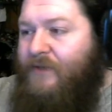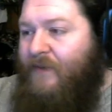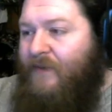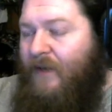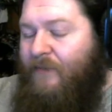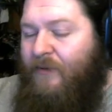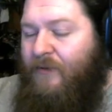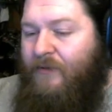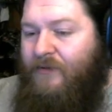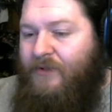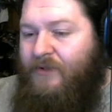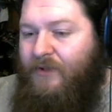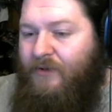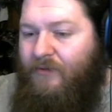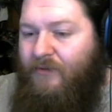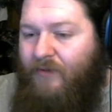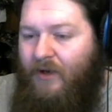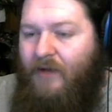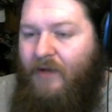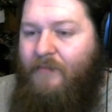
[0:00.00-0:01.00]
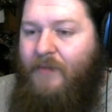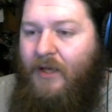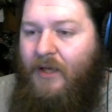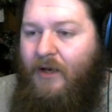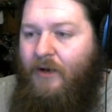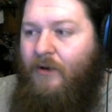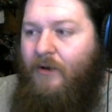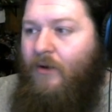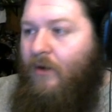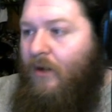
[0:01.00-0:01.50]
people do run
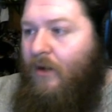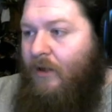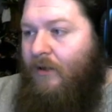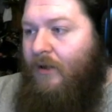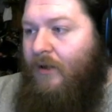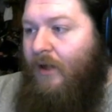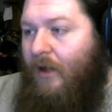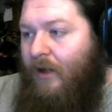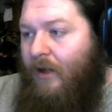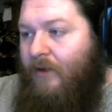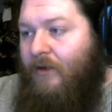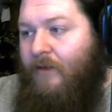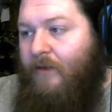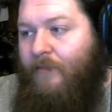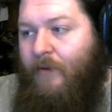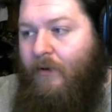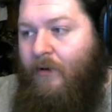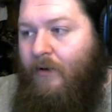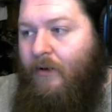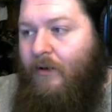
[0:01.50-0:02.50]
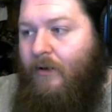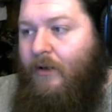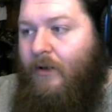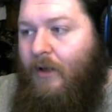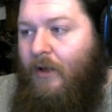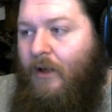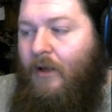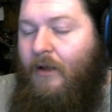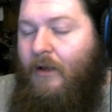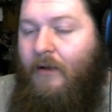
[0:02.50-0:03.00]
Mio on Gebura,
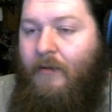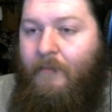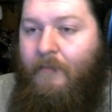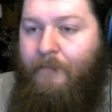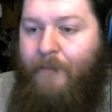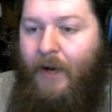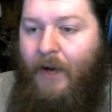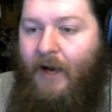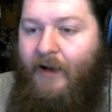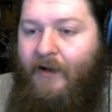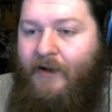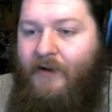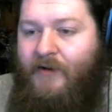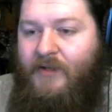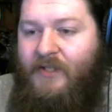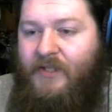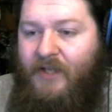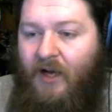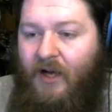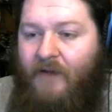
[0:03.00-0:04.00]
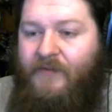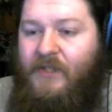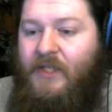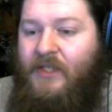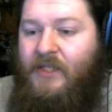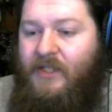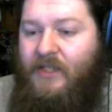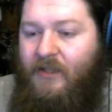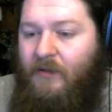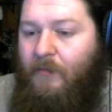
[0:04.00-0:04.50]
by herself,
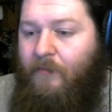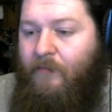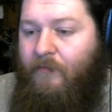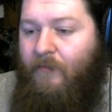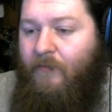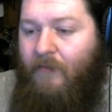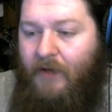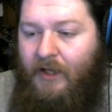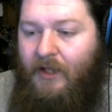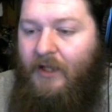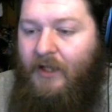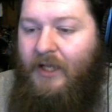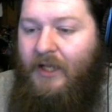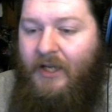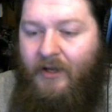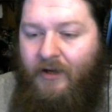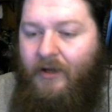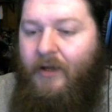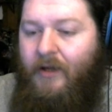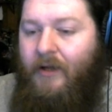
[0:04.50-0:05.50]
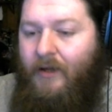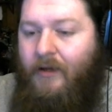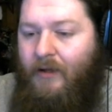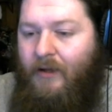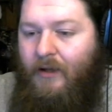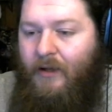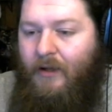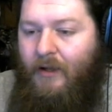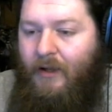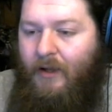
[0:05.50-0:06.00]
she's still really good.
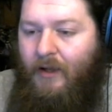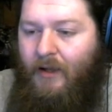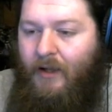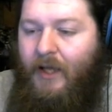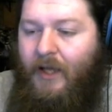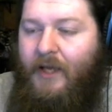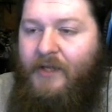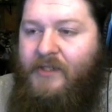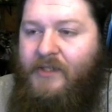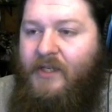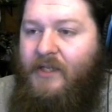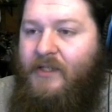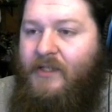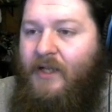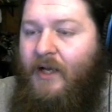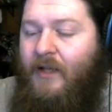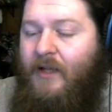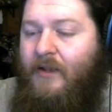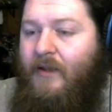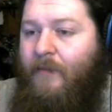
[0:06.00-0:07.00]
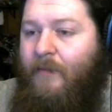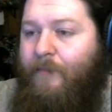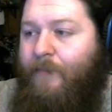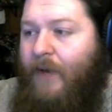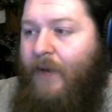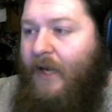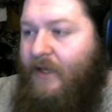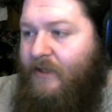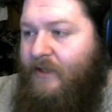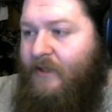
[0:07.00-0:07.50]
Like, she's not the
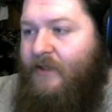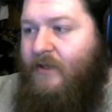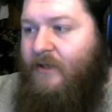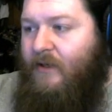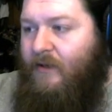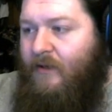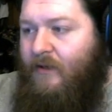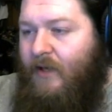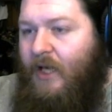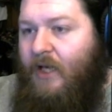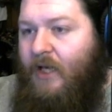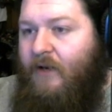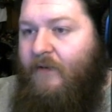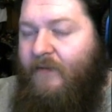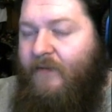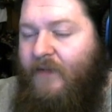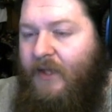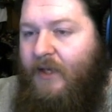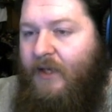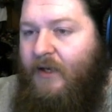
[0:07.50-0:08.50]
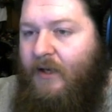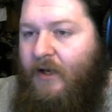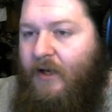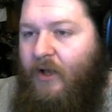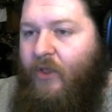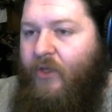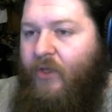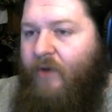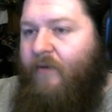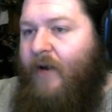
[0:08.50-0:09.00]
best out of
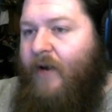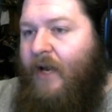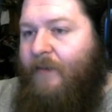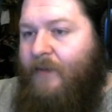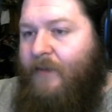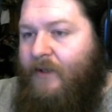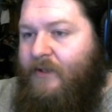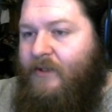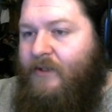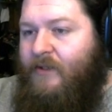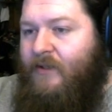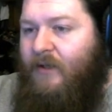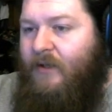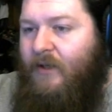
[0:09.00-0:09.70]
the rabbits,